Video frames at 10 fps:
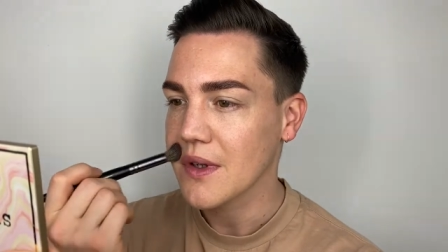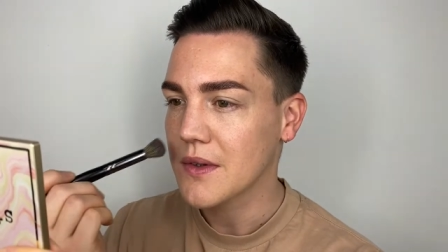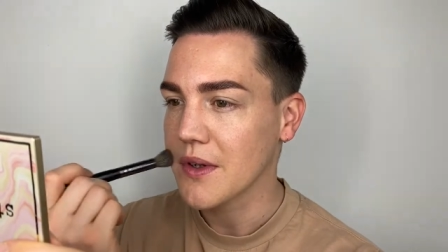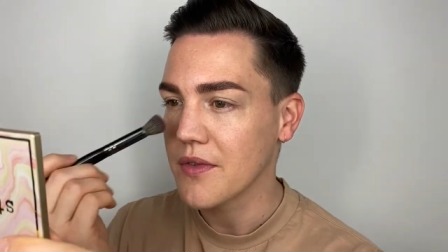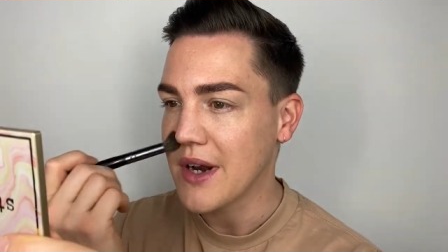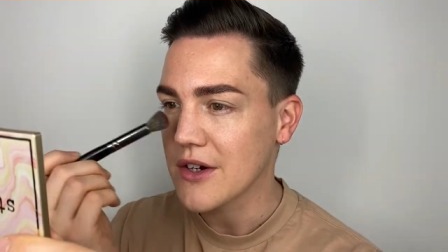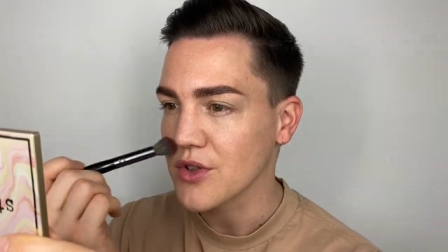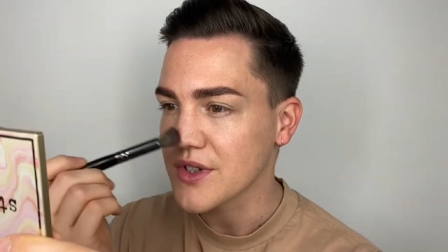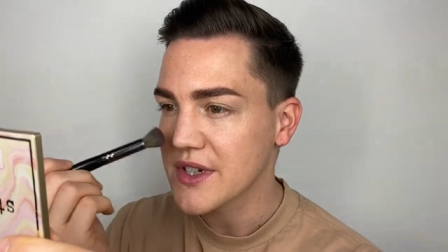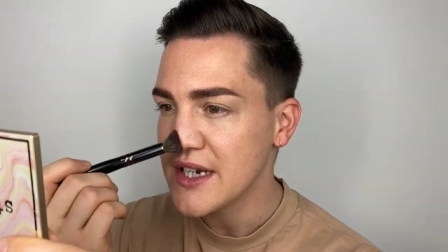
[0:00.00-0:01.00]
sort of
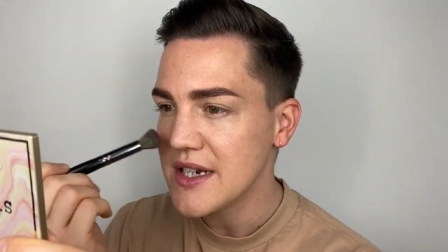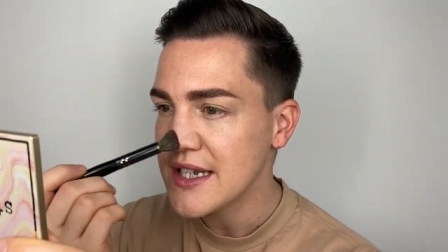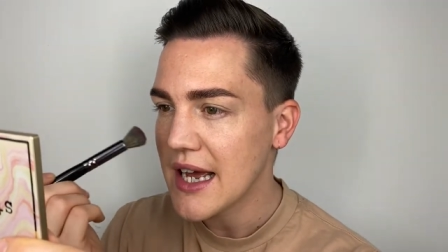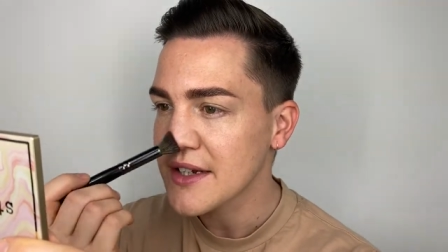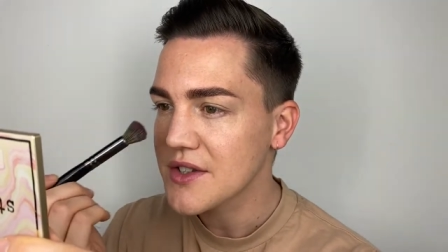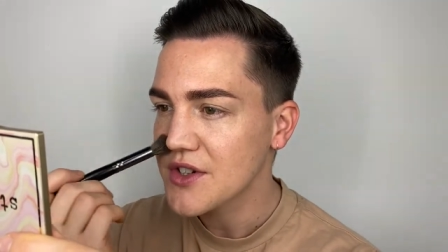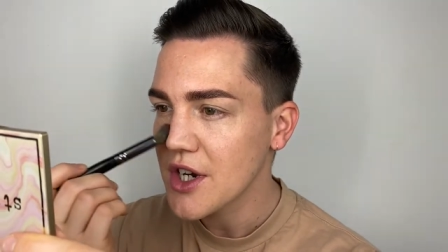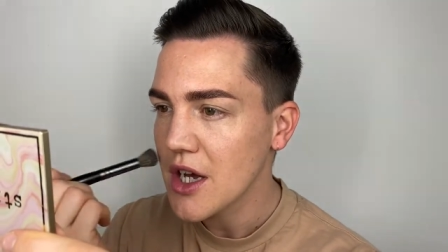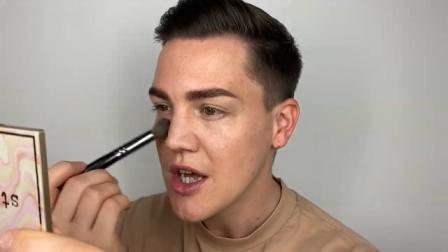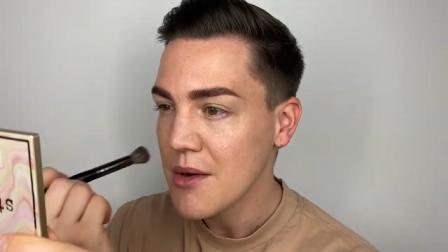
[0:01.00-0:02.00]
natural skin
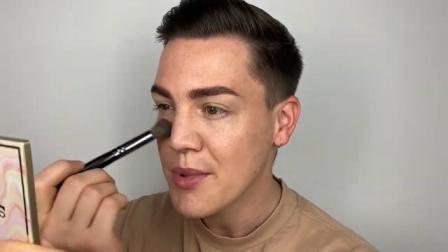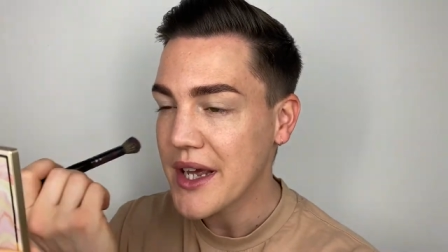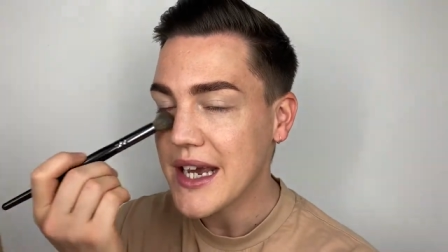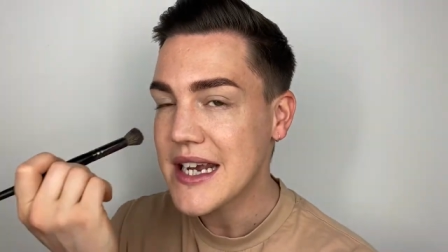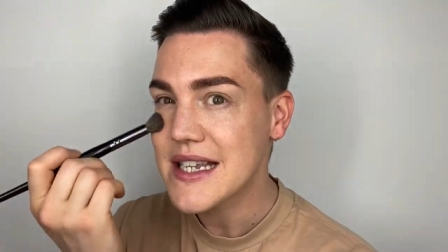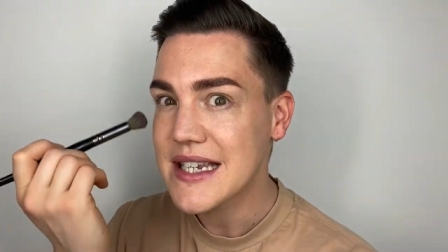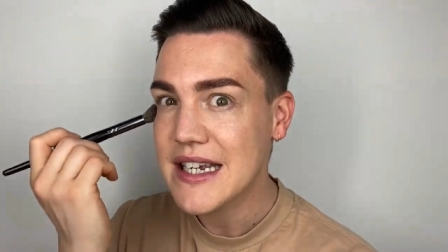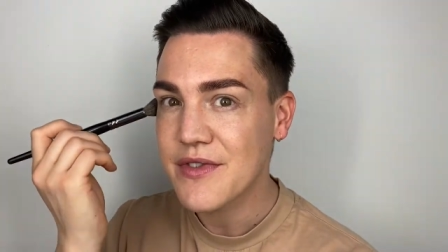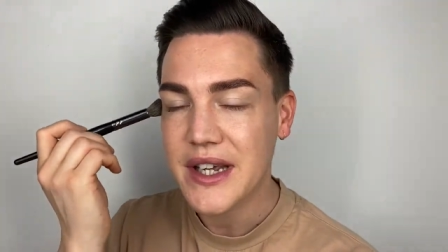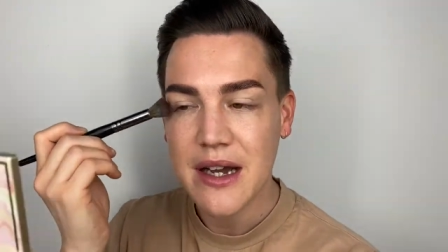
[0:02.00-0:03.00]
texture, but it is
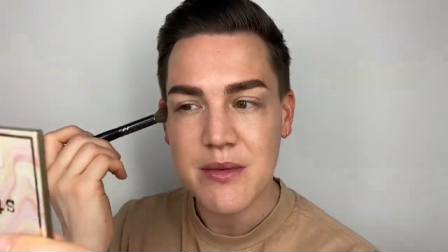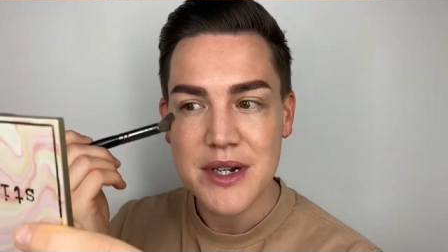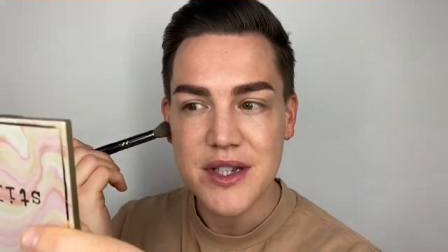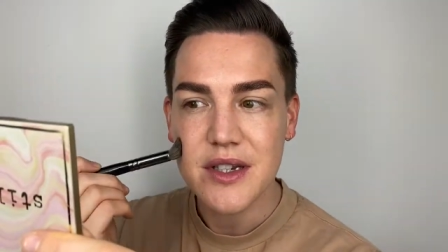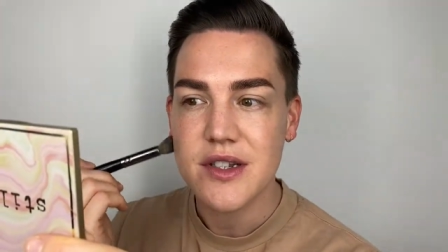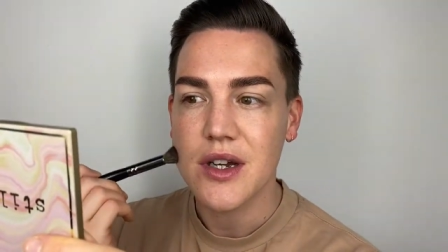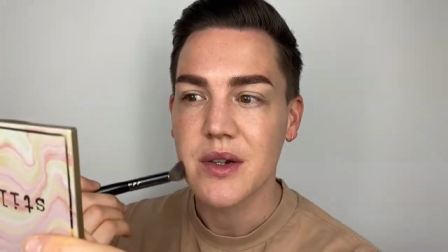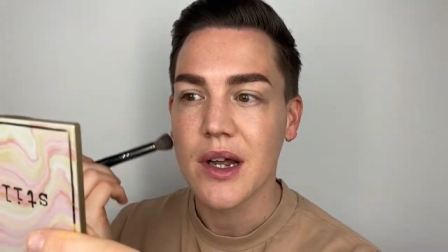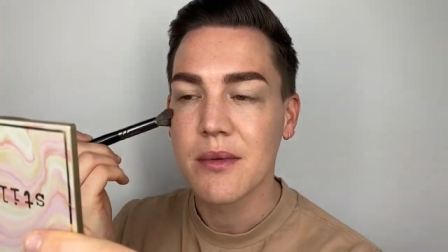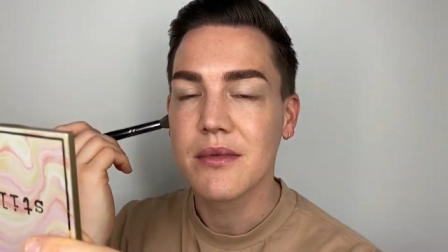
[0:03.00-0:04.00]
evening out my skin tone,
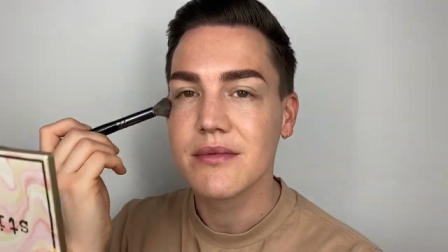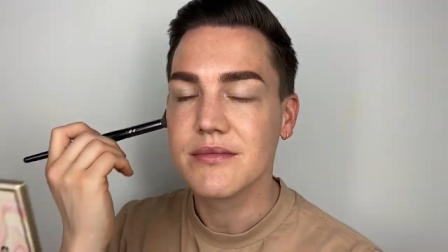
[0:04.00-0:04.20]
and